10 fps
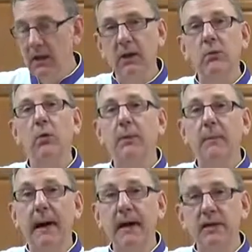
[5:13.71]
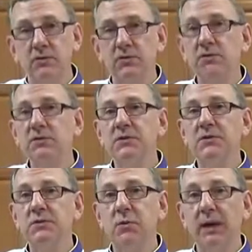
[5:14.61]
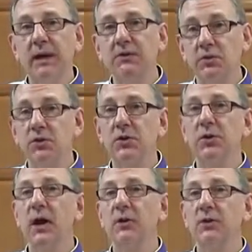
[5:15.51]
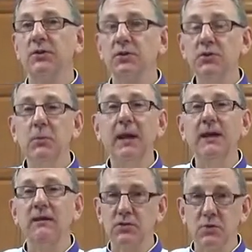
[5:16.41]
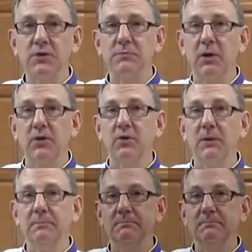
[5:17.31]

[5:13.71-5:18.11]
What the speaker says: and we'll be back as soon as this is ready to show you how to continue making the Swiss buttercream.